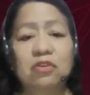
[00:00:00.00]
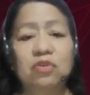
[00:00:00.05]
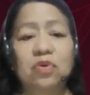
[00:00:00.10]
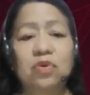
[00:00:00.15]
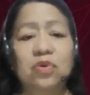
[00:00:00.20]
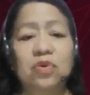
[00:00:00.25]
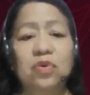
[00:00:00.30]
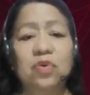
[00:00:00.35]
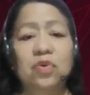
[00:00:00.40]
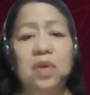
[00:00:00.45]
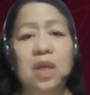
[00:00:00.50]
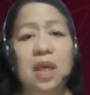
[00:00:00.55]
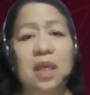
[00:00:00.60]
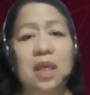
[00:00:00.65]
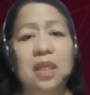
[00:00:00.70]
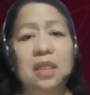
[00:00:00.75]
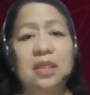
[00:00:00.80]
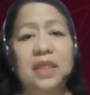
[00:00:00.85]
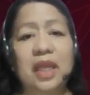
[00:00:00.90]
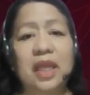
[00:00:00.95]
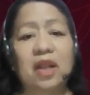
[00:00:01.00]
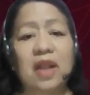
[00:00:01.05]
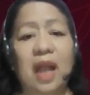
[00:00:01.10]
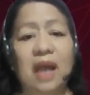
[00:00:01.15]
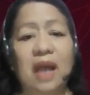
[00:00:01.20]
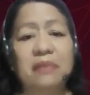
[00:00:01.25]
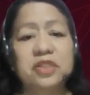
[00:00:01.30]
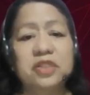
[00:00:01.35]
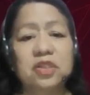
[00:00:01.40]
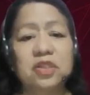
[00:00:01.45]
to their
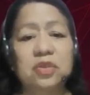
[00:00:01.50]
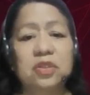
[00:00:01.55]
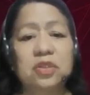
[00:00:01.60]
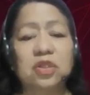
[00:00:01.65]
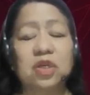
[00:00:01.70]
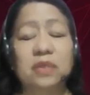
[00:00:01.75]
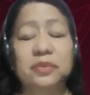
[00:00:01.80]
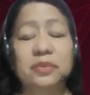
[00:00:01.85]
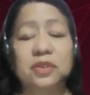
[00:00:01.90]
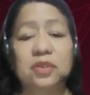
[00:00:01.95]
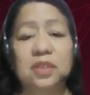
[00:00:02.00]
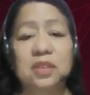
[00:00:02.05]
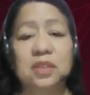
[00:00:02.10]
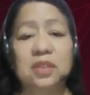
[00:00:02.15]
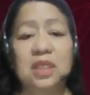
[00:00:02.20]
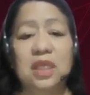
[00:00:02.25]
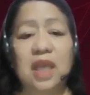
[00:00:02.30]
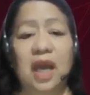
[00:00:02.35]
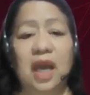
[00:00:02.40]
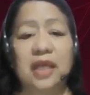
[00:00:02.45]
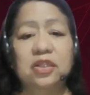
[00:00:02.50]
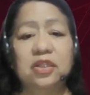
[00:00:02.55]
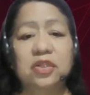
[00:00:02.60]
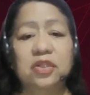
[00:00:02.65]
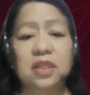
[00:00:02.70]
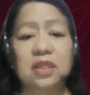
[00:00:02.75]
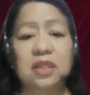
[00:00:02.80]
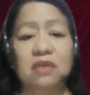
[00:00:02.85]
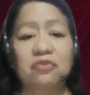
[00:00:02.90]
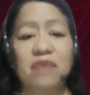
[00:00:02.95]
absolute community
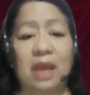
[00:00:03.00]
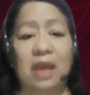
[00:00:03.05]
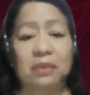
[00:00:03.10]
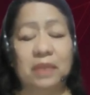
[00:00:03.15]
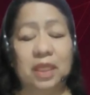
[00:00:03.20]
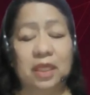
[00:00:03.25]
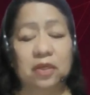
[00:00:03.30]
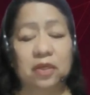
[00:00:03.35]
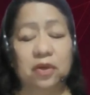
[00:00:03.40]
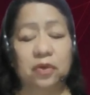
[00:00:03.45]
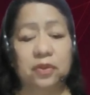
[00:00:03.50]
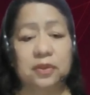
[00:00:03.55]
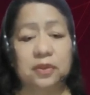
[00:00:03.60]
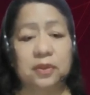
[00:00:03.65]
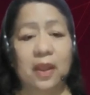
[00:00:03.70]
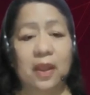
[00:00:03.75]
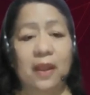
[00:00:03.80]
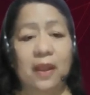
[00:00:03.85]
under the family code.